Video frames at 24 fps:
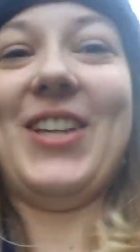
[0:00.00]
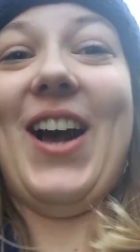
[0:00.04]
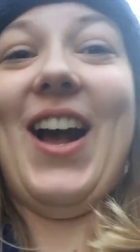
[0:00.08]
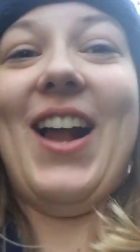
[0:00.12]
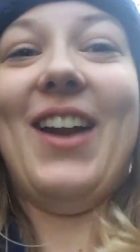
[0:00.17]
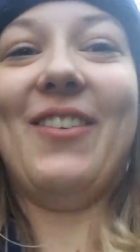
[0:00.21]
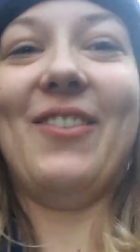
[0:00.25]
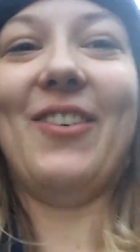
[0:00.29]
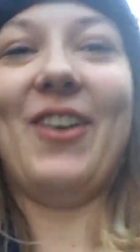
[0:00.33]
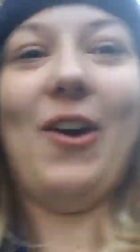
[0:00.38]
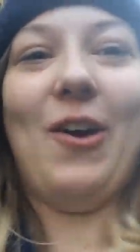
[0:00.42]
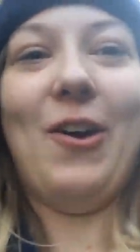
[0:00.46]

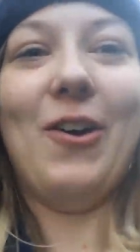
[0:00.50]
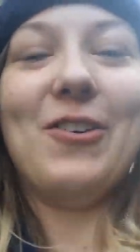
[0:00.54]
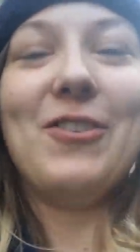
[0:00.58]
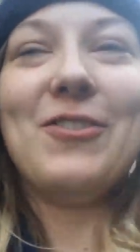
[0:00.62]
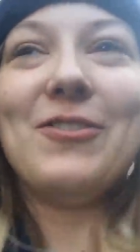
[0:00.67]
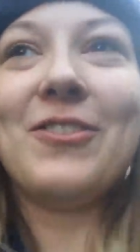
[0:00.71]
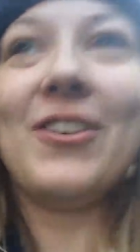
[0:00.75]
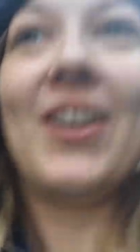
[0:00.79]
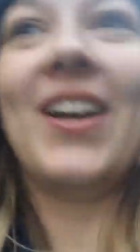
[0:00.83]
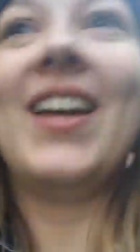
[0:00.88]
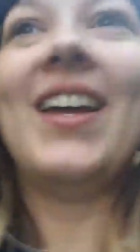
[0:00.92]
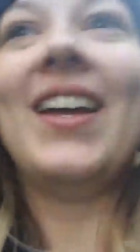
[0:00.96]
Tyler
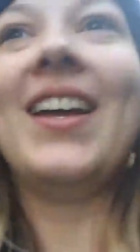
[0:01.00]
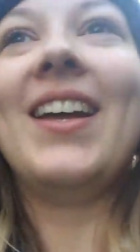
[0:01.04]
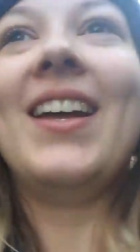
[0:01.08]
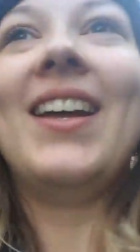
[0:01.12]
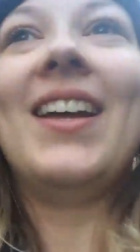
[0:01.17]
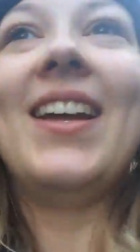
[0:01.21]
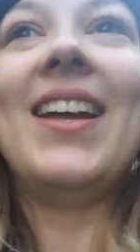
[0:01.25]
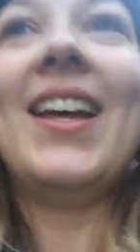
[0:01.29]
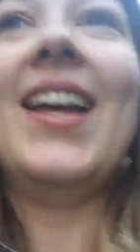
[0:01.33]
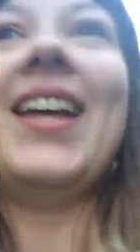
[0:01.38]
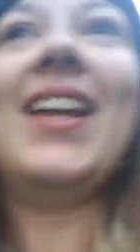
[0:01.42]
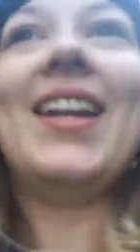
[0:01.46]
off
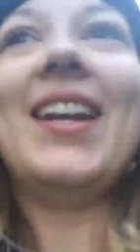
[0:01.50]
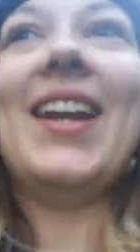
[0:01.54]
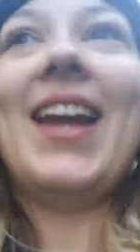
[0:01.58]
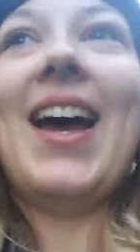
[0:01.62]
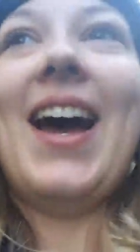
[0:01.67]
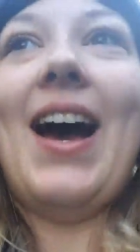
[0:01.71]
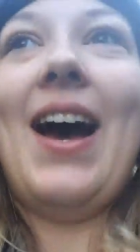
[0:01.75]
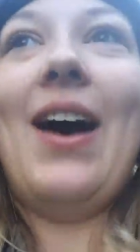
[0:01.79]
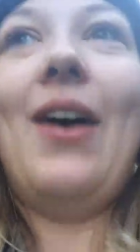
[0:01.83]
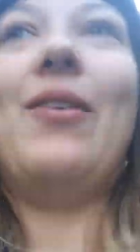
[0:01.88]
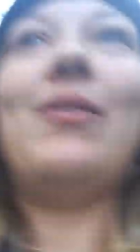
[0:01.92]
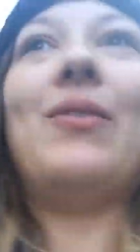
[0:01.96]

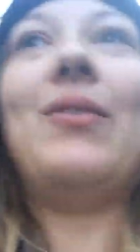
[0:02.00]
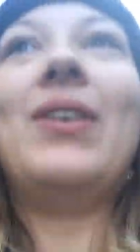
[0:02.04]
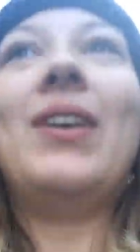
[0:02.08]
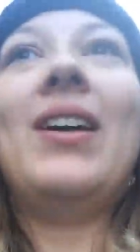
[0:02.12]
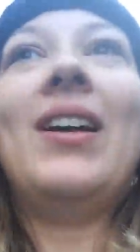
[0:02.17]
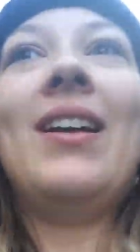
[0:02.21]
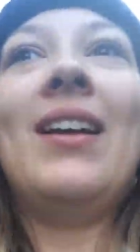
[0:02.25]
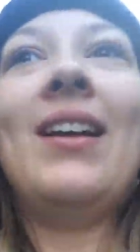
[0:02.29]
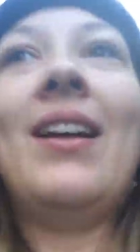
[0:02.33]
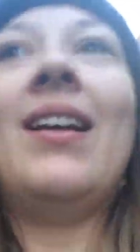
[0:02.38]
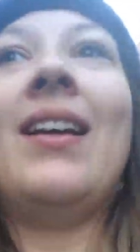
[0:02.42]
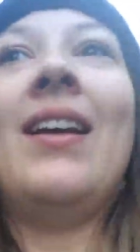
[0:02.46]
now
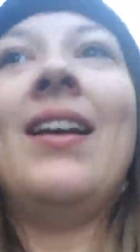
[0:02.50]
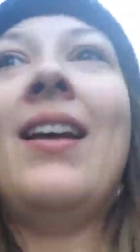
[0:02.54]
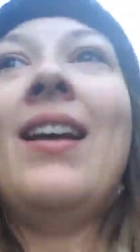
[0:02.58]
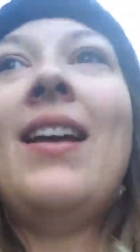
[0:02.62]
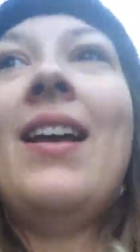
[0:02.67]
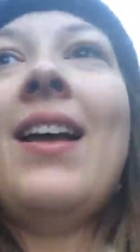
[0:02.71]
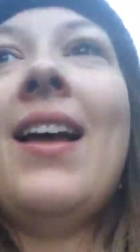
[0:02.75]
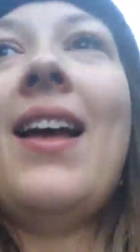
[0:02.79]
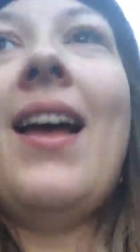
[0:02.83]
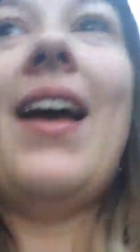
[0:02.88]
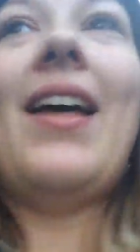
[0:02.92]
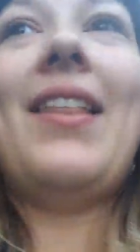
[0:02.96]

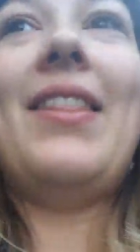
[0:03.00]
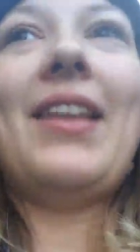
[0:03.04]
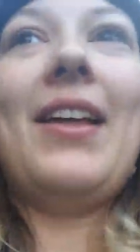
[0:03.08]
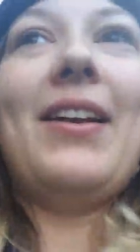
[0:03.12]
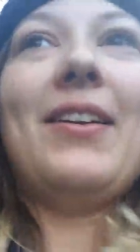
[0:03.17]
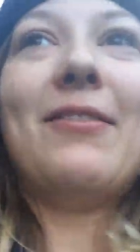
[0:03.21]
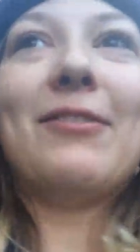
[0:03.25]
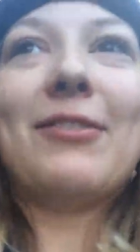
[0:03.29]
and then